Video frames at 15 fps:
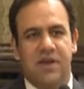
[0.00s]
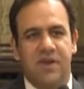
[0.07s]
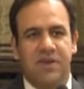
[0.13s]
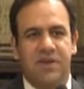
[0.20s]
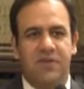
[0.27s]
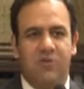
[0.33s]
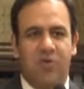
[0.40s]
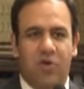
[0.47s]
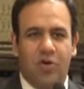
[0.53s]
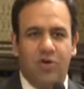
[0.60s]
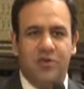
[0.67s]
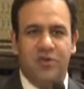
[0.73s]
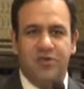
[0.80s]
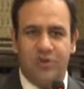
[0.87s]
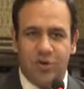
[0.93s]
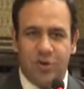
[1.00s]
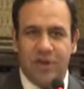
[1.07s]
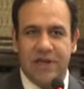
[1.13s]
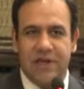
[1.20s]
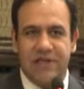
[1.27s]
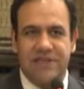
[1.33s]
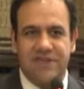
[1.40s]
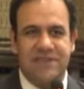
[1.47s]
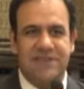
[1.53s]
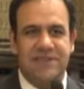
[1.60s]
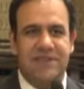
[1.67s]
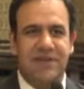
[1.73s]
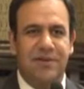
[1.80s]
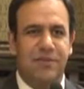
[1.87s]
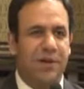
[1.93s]
He washed
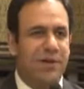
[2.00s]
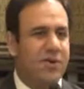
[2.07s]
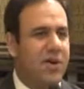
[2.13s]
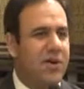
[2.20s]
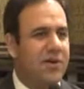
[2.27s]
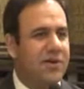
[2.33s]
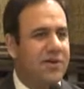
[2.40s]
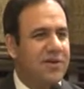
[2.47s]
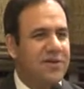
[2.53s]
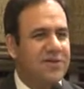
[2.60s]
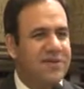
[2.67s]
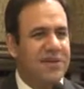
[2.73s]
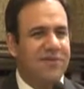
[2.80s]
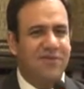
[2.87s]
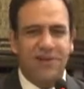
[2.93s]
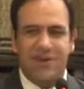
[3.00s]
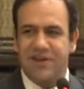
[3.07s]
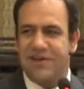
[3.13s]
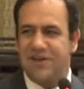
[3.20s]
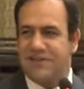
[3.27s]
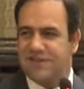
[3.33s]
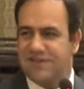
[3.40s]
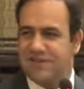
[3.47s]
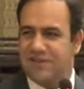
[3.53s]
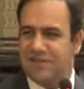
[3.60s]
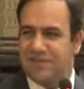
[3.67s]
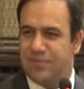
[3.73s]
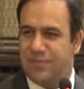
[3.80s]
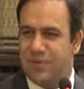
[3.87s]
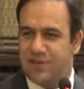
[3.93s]
toilets in McDonald's and Wendy's and
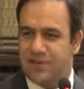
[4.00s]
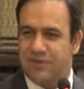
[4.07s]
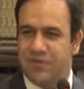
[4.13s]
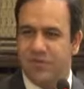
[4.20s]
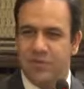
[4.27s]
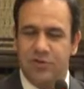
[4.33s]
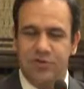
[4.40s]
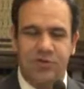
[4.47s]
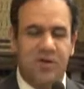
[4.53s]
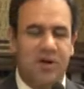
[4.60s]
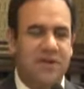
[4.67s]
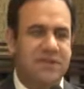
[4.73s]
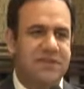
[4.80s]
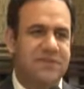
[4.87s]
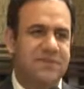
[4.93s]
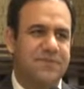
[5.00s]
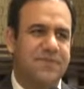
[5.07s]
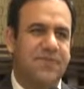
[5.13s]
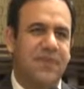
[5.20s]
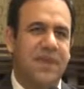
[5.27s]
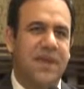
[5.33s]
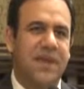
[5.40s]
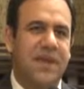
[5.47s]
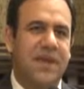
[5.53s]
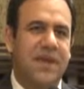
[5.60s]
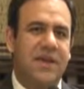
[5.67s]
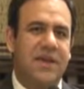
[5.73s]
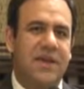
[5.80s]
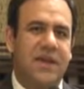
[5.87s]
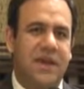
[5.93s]
places of those sorts.
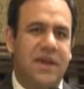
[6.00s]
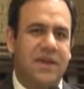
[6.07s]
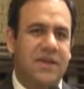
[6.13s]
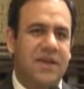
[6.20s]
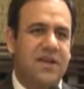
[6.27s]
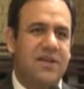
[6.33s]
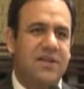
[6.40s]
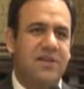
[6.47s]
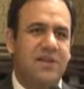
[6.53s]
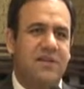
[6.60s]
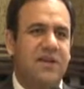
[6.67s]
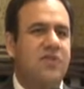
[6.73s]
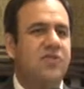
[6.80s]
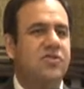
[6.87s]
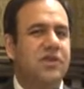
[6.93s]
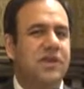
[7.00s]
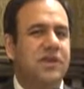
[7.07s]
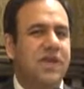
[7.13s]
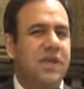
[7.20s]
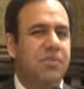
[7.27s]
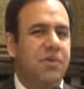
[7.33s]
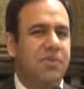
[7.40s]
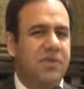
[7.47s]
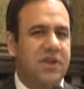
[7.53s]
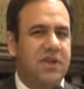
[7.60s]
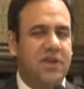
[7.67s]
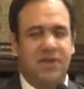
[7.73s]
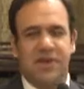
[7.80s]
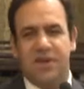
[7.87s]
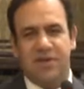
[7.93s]
And then eventually came up with
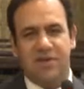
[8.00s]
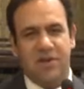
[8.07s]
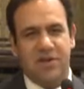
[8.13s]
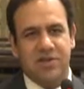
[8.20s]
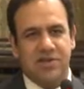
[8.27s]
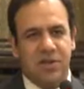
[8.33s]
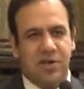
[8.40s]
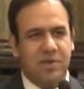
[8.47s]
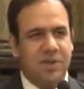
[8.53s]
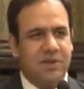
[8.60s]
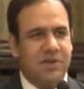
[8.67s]
then got a job